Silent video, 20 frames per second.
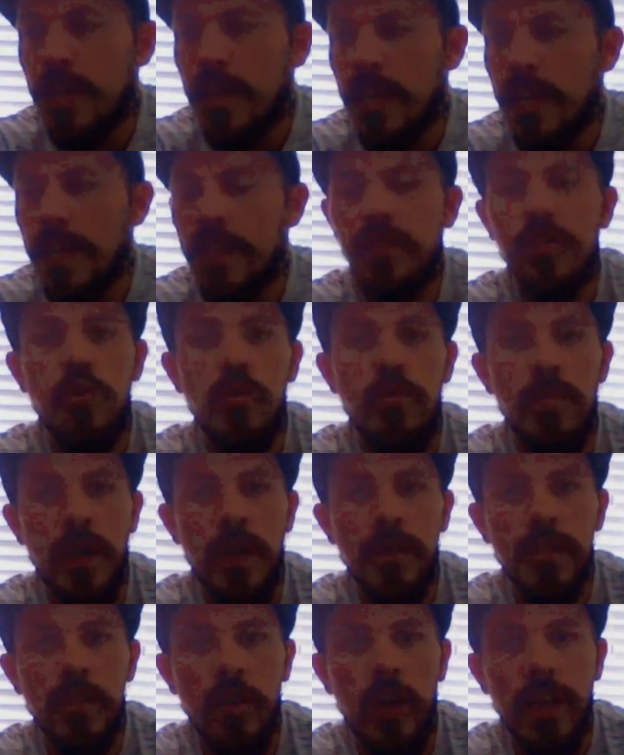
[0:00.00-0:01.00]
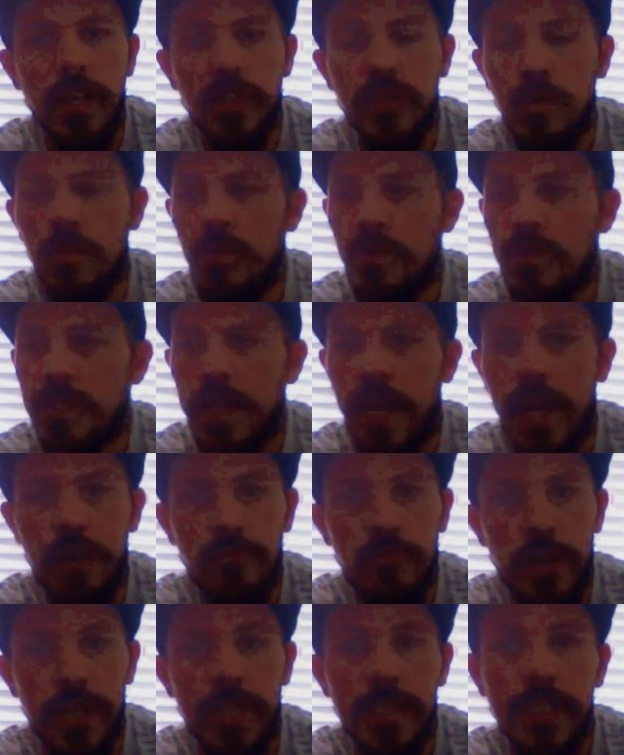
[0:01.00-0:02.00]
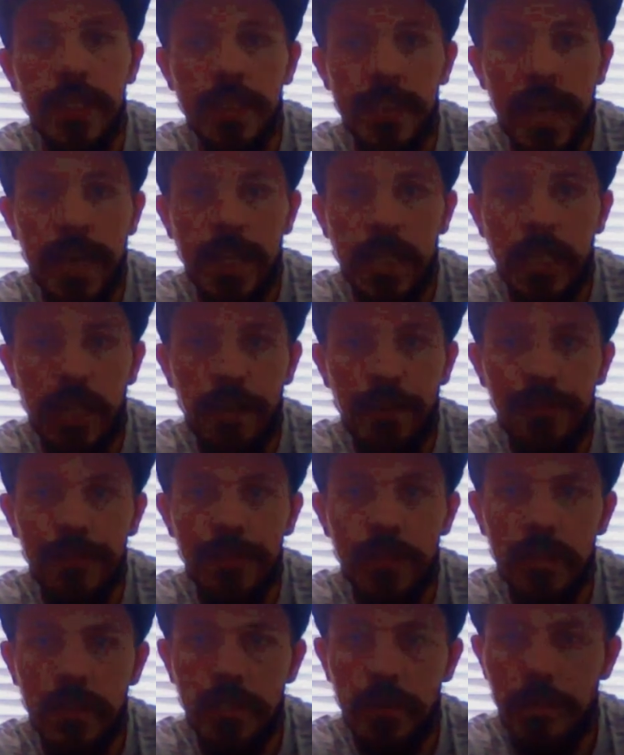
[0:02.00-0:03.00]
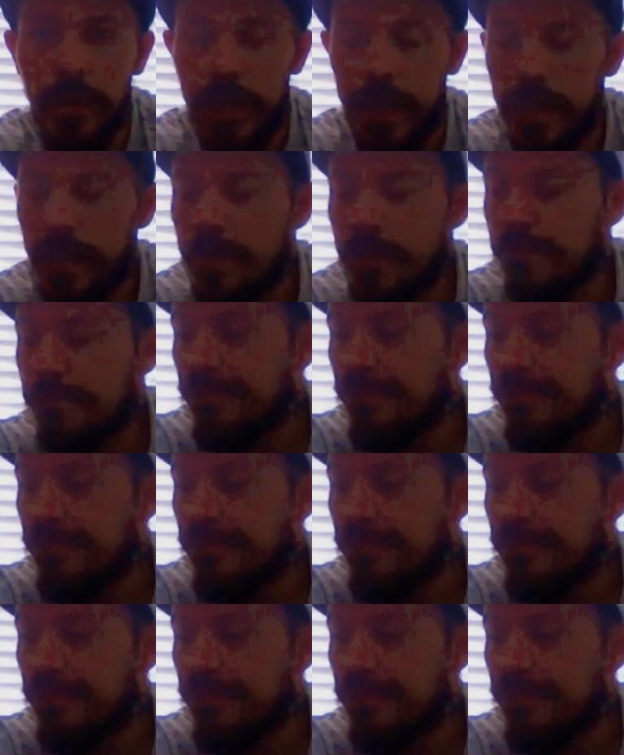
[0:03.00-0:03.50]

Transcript: it's almost like someone's getting ready to deadlift to me.